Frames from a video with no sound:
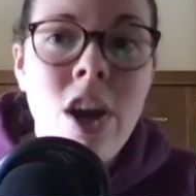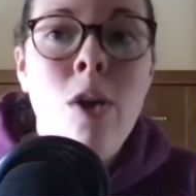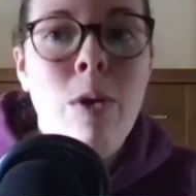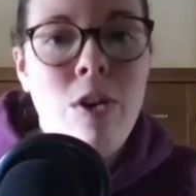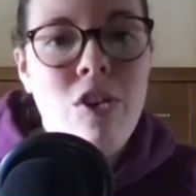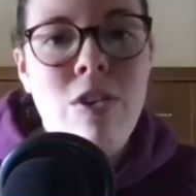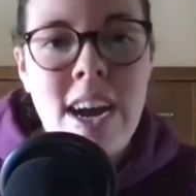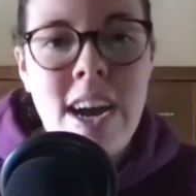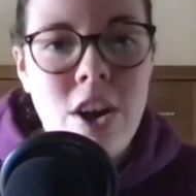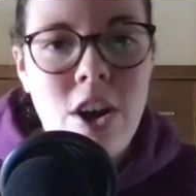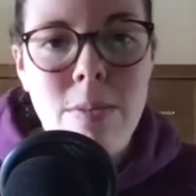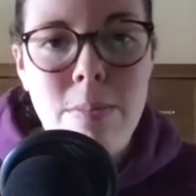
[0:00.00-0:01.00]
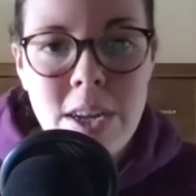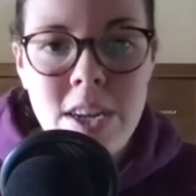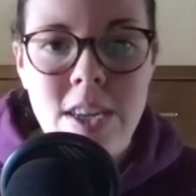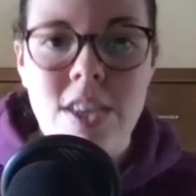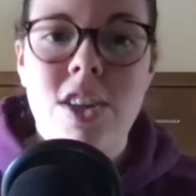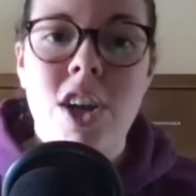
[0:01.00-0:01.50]
Well, crack on,
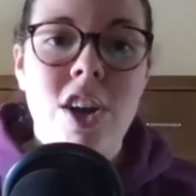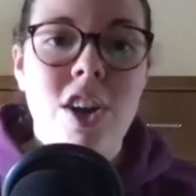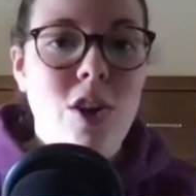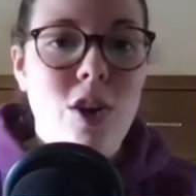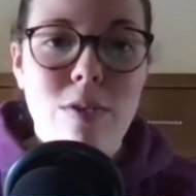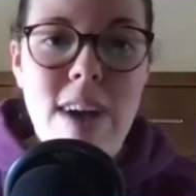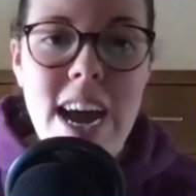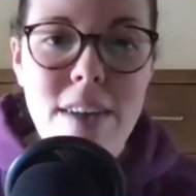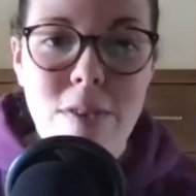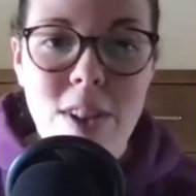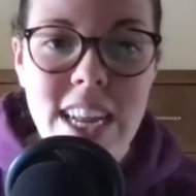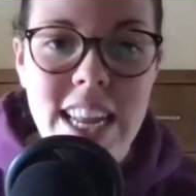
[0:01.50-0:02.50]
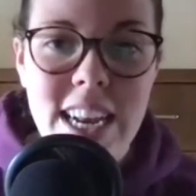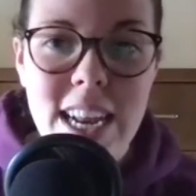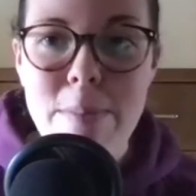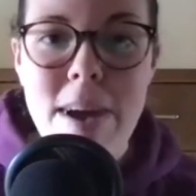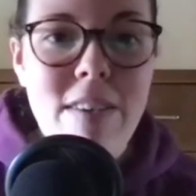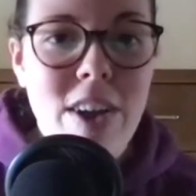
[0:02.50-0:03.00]
because your rival in
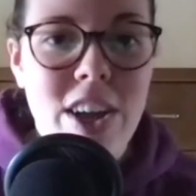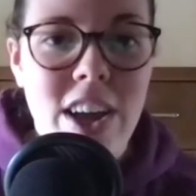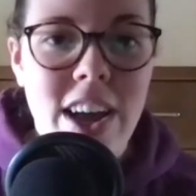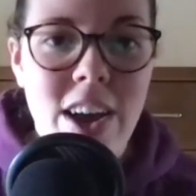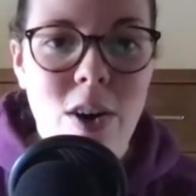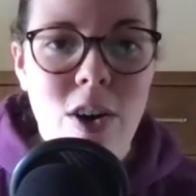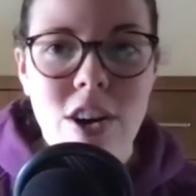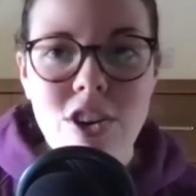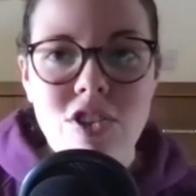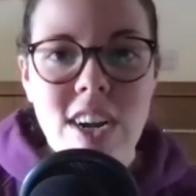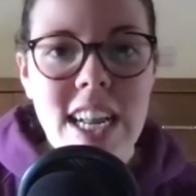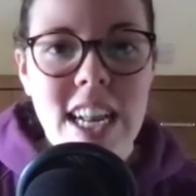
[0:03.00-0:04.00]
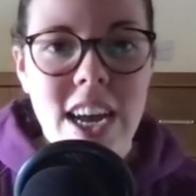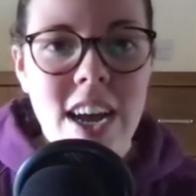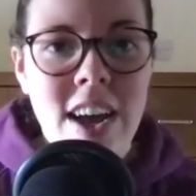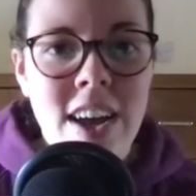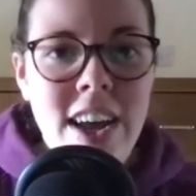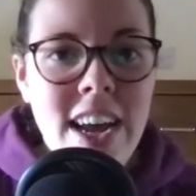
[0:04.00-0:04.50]
America or
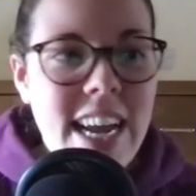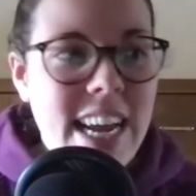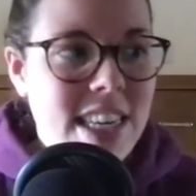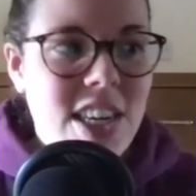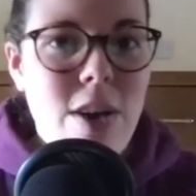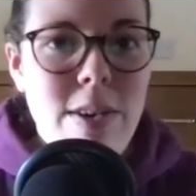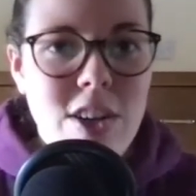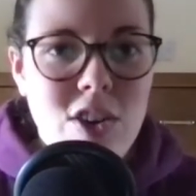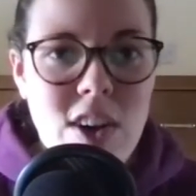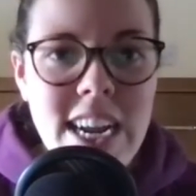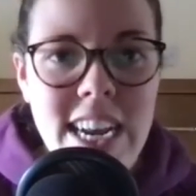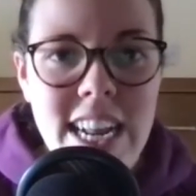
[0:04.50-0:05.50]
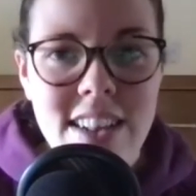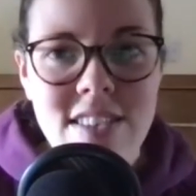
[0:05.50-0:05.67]
Australia is going training.